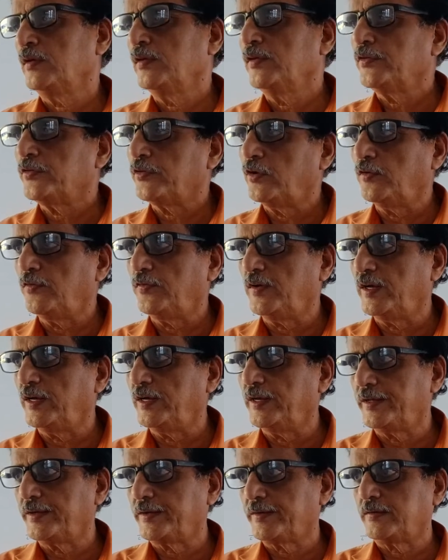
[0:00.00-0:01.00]
So
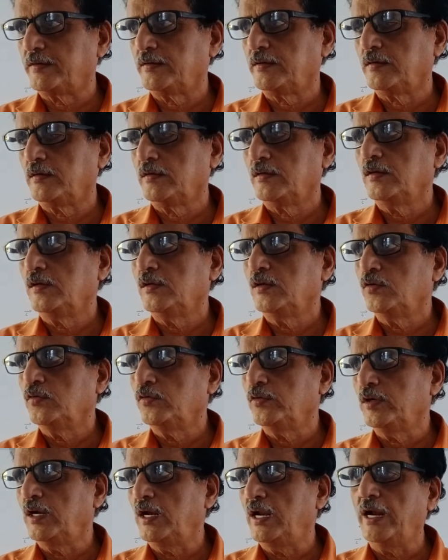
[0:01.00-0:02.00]
far,
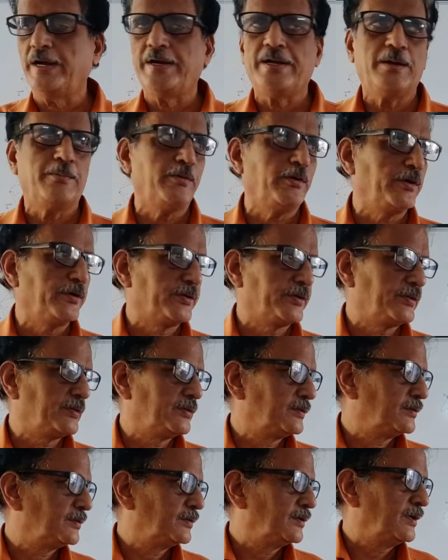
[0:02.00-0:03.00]
we learned
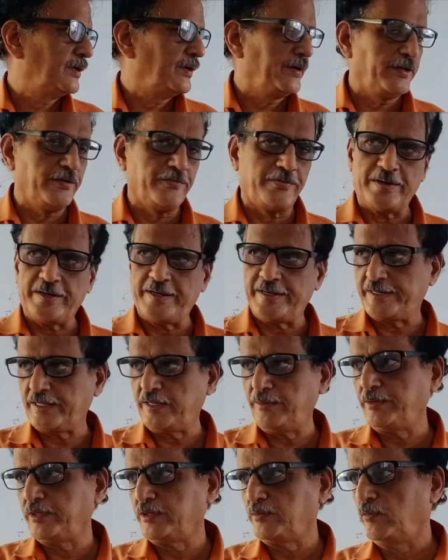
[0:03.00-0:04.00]
about different
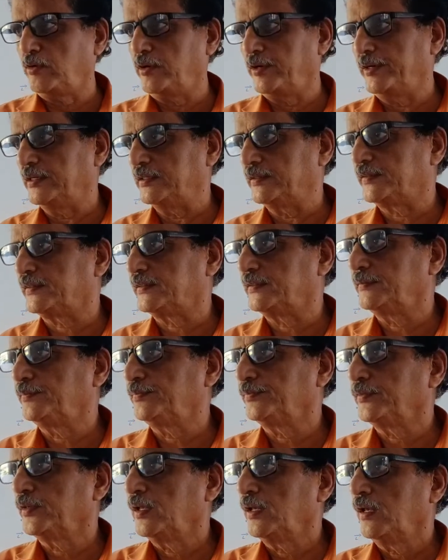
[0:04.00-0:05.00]
atomic models.
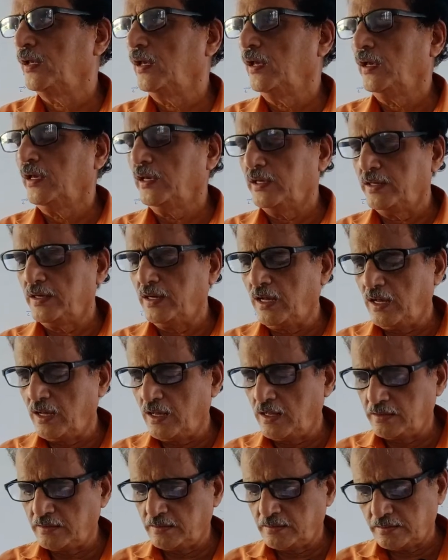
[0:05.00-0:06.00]
In
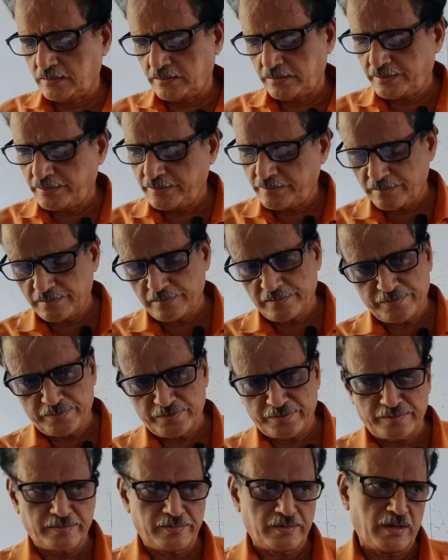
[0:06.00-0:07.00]
all
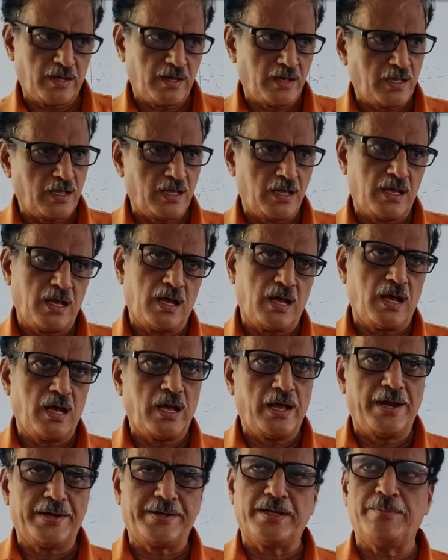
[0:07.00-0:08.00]

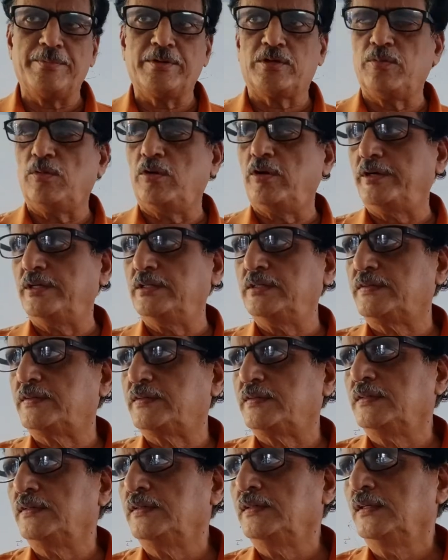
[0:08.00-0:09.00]
atomic
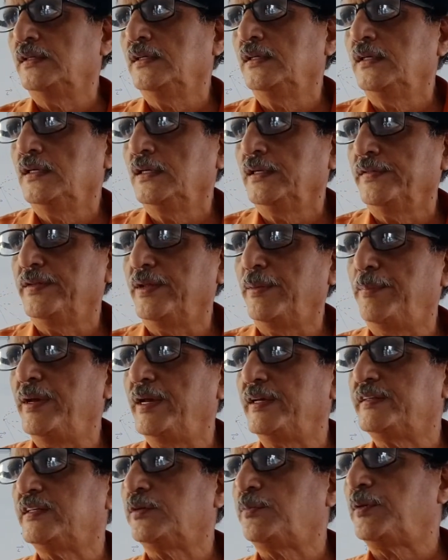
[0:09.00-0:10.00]
models, the
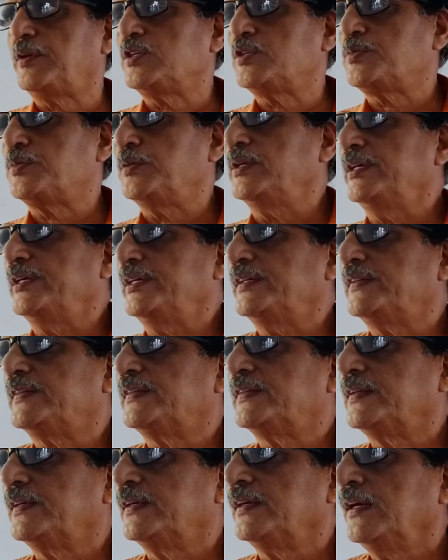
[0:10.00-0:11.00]
basic principle
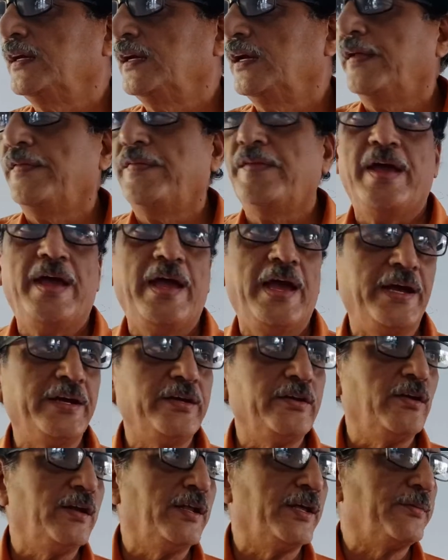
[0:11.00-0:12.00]
is the
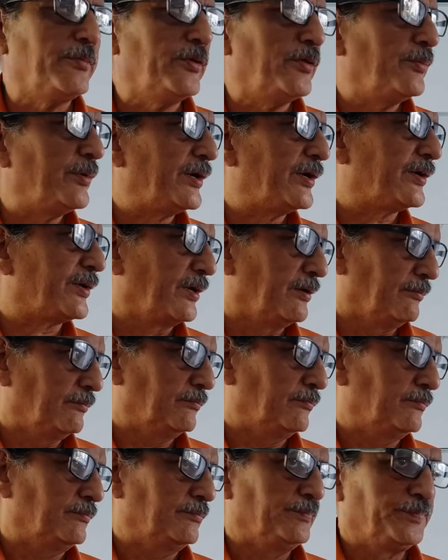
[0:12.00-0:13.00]
angular
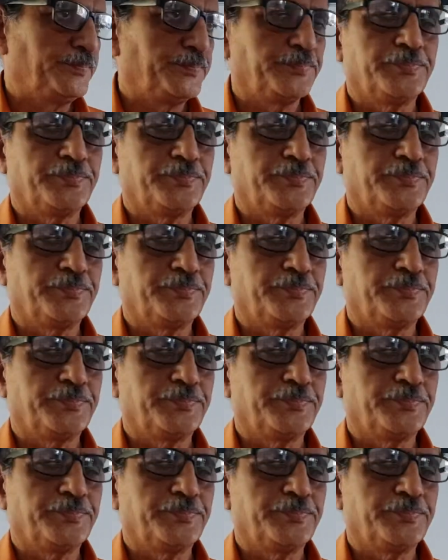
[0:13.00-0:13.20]
momentum